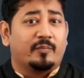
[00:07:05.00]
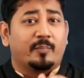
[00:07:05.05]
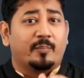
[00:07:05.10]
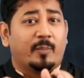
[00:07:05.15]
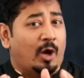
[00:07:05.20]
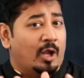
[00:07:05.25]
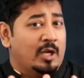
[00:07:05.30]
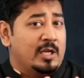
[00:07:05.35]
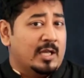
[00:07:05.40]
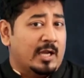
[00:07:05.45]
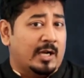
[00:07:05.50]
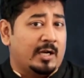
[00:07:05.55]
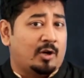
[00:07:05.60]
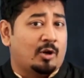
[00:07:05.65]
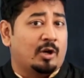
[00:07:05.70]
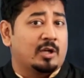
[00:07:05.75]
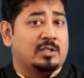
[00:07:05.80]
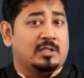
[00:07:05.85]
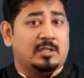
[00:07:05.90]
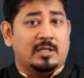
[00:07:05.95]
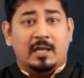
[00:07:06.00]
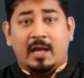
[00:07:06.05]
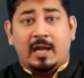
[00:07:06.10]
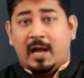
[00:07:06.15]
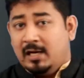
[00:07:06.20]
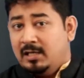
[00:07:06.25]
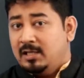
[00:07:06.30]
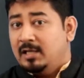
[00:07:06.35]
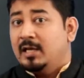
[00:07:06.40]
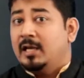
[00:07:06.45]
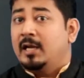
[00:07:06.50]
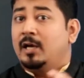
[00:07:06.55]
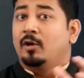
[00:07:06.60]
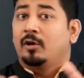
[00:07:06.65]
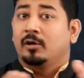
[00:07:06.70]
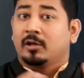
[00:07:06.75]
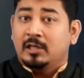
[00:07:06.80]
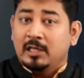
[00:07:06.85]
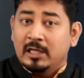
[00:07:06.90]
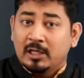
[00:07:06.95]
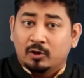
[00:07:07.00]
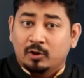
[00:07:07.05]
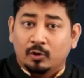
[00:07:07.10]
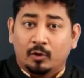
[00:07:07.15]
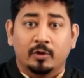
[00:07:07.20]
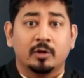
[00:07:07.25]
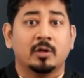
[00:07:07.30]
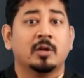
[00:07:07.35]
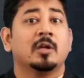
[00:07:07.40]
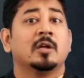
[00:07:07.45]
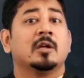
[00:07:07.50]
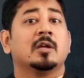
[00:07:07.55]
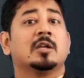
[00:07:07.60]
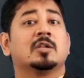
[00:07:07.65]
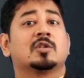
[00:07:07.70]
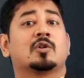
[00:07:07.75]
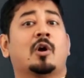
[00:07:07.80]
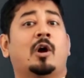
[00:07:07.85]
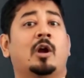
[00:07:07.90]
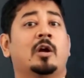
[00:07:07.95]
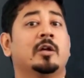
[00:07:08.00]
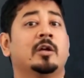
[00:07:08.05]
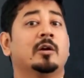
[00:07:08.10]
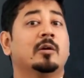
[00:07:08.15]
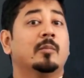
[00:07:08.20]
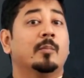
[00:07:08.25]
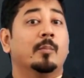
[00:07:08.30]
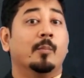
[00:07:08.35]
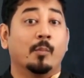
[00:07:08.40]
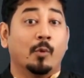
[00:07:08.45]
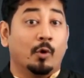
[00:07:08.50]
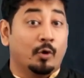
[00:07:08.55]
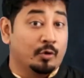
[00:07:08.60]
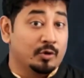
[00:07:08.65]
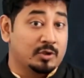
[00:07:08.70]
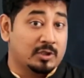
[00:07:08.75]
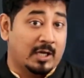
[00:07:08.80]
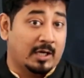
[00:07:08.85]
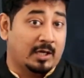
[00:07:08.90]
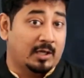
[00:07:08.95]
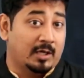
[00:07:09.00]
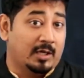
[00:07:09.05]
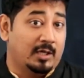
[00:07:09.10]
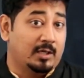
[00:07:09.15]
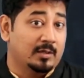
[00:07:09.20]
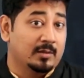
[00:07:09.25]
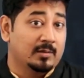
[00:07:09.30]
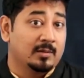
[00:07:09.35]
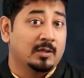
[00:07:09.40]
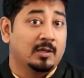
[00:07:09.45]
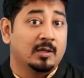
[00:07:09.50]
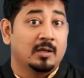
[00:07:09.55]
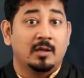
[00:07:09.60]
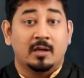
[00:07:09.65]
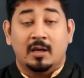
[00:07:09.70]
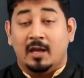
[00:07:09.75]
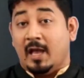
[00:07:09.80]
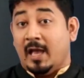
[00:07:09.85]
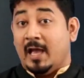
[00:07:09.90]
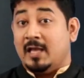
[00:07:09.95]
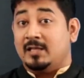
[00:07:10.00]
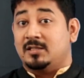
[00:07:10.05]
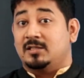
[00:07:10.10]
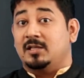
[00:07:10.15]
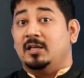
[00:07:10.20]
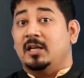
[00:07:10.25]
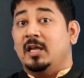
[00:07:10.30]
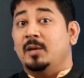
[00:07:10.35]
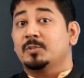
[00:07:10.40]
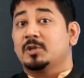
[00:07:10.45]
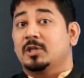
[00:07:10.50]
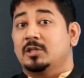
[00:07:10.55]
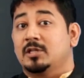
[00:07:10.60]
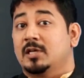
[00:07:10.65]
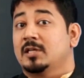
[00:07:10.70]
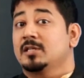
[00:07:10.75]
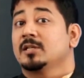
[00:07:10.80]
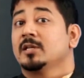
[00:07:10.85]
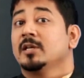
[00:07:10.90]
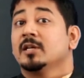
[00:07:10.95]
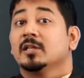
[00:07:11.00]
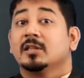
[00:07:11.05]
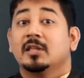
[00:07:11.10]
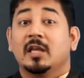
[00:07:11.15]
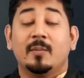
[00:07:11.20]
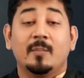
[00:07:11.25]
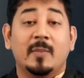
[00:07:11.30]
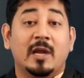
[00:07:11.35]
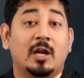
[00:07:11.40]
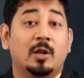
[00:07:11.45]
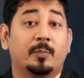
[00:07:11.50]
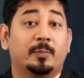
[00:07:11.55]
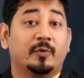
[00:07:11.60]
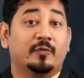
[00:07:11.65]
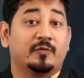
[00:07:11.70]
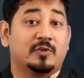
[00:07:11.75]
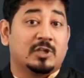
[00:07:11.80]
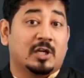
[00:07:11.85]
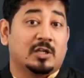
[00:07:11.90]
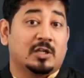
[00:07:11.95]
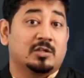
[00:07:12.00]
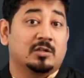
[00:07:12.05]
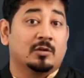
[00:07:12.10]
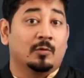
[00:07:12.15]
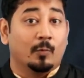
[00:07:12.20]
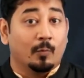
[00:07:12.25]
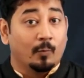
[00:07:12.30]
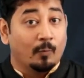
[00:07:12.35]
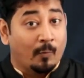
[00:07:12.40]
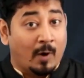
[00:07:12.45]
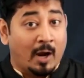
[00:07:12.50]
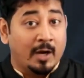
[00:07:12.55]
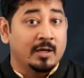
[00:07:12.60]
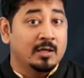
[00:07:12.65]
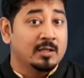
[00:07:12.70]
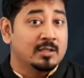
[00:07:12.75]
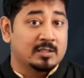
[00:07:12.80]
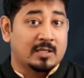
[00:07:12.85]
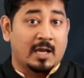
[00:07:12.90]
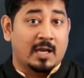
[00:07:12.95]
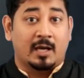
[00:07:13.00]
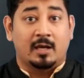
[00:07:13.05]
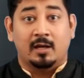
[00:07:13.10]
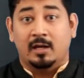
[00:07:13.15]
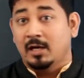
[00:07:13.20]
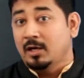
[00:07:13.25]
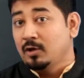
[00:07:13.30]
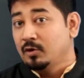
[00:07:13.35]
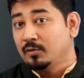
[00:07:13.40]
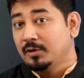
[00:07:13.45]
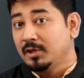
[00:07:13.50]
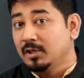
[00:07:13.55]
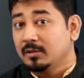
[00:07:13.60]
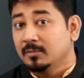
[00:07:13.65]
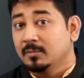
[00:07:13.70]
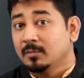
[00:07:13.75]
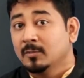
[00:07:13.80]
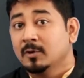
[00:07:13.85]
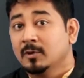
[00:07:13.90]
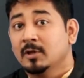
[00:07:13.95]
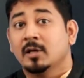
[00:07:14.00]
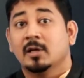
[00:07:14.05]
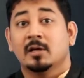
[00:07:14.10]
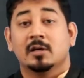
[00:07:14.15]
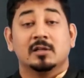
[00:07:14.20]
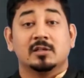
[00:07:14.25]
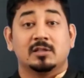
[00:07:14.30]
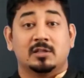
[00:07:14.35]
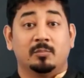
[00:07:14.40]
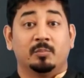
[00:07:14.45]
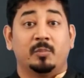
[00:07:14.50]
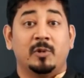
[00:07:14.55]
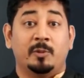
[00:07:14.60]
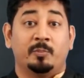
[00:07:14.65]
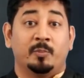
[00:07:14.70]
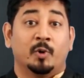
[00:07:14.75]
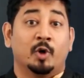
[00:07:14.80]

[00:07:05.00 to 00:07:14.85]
of polyhydroxyaldehyde or ketone is called a monosaccharide. As the name suggests, they are made up of just one saccharide unit. Simply